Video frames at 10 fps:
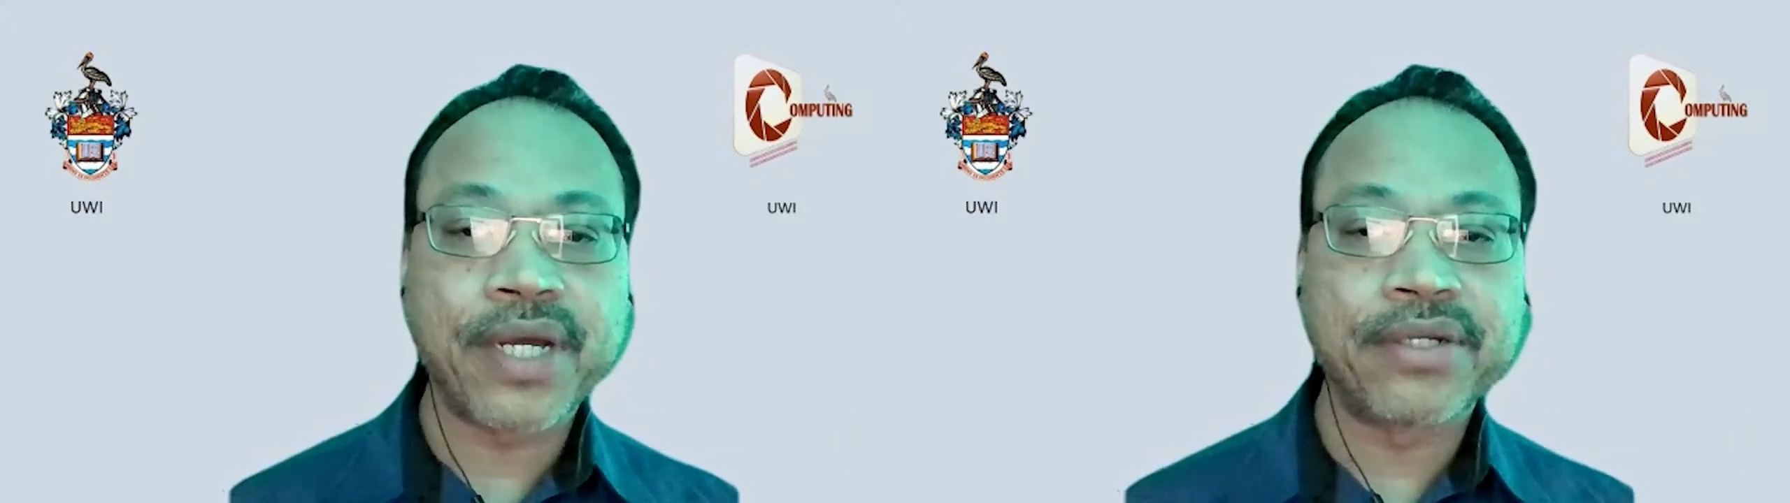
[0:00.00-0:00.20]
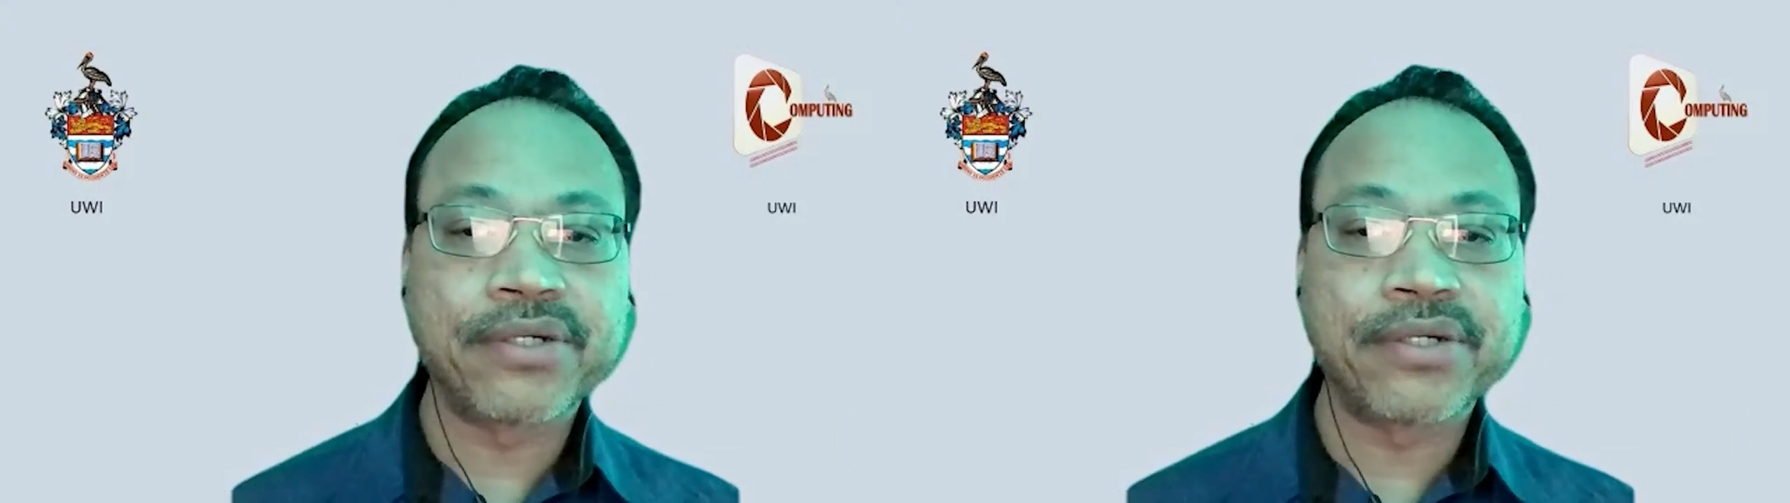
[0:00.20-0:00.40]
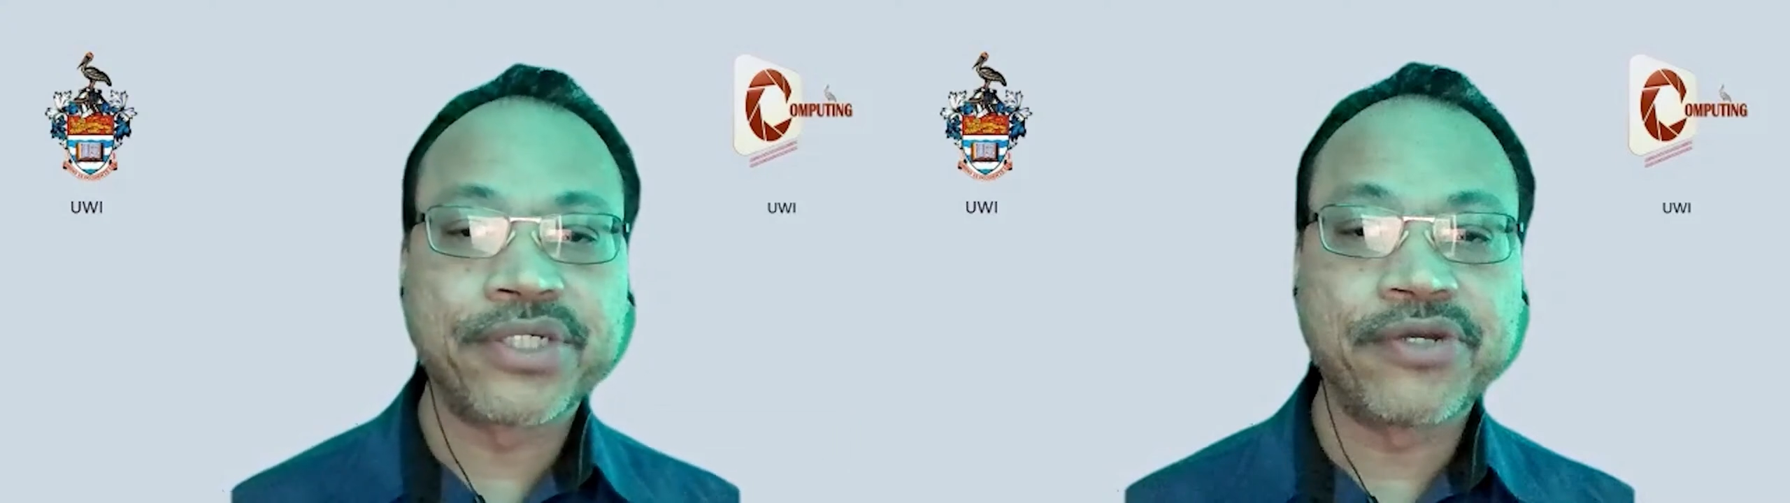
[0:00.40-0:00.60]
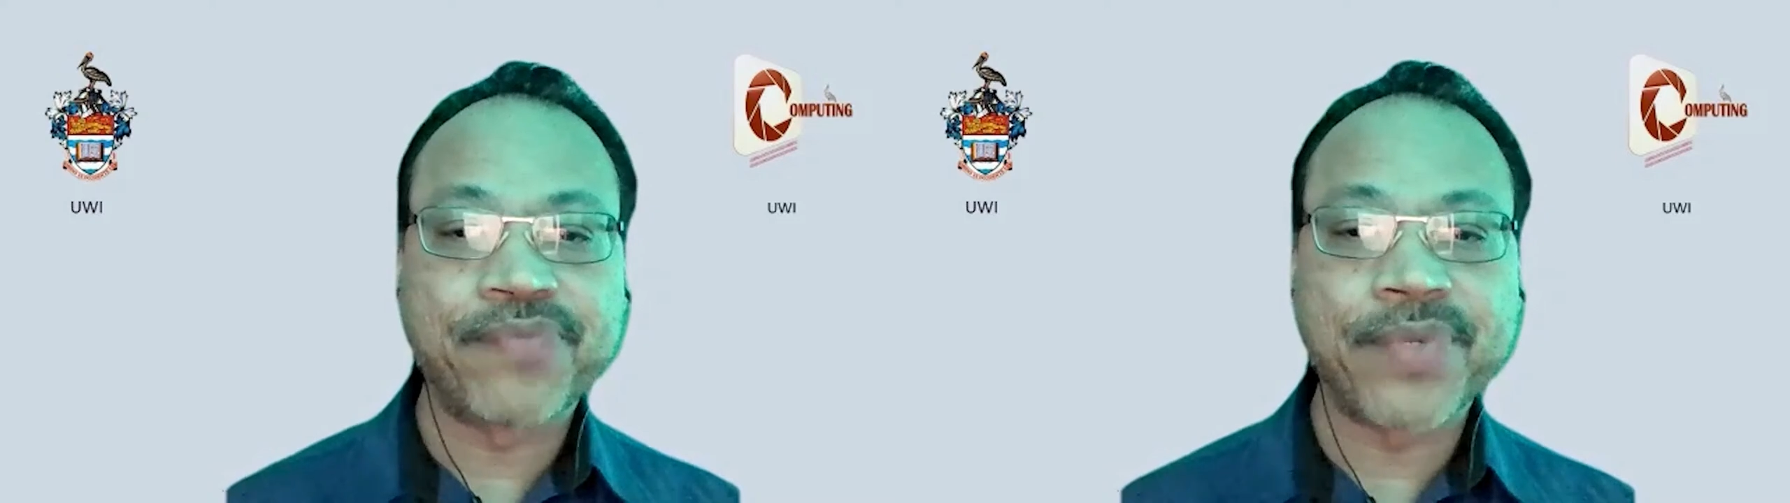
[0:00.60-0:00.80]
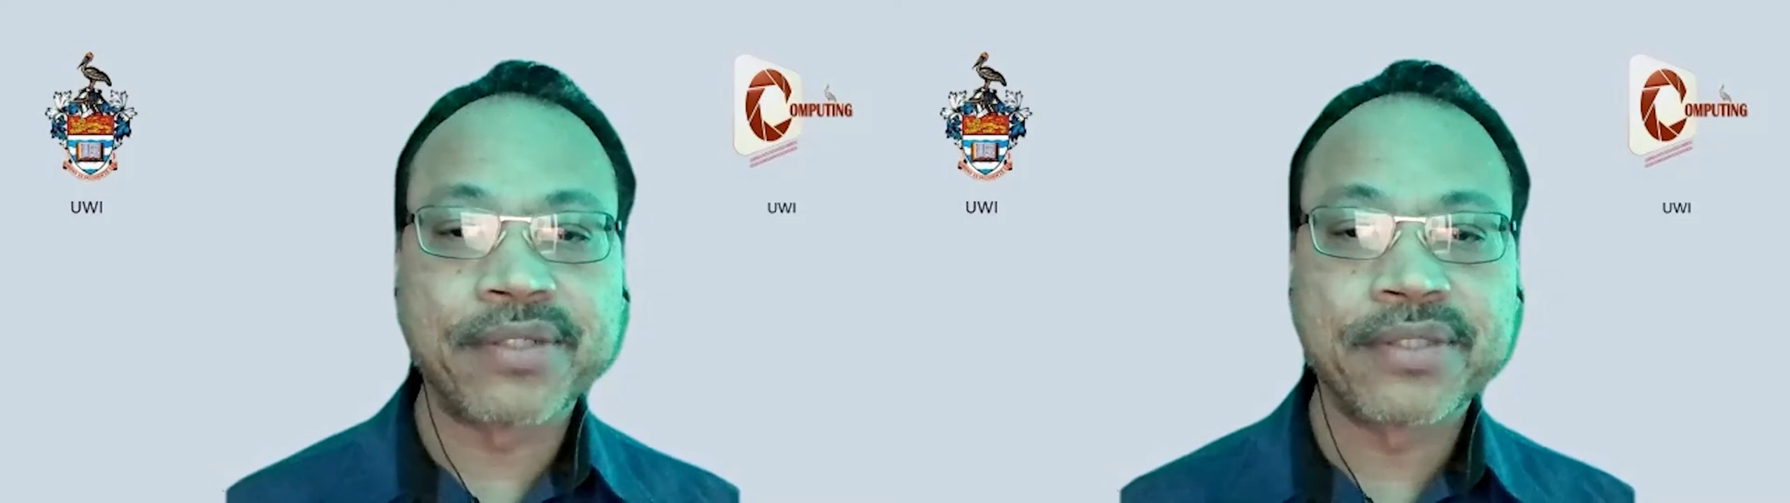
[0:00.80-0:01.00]
and your
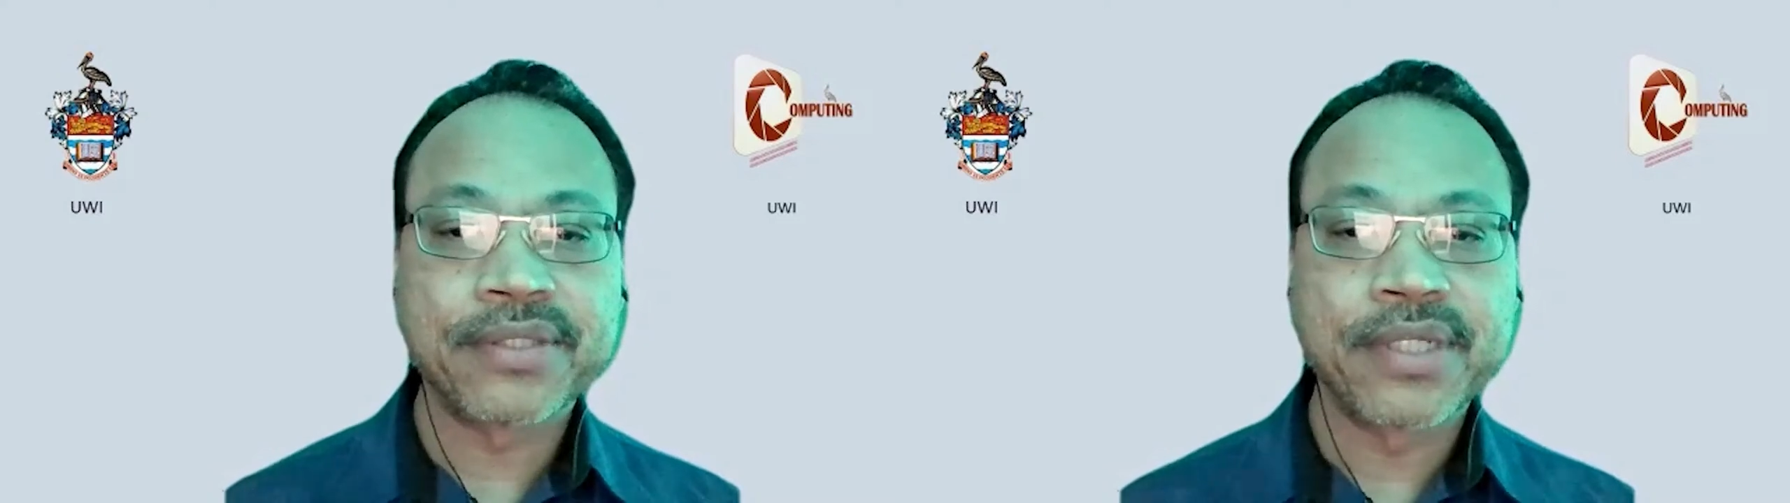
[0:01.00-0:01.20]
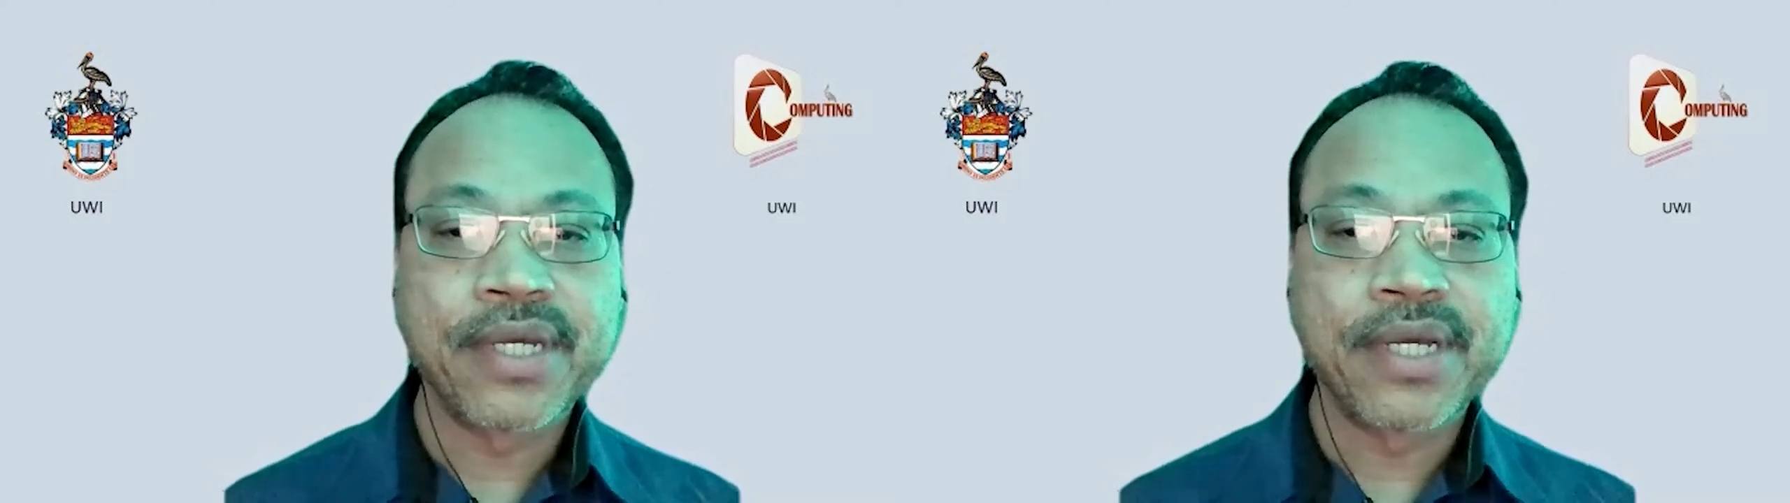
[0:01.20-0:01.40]
achievements,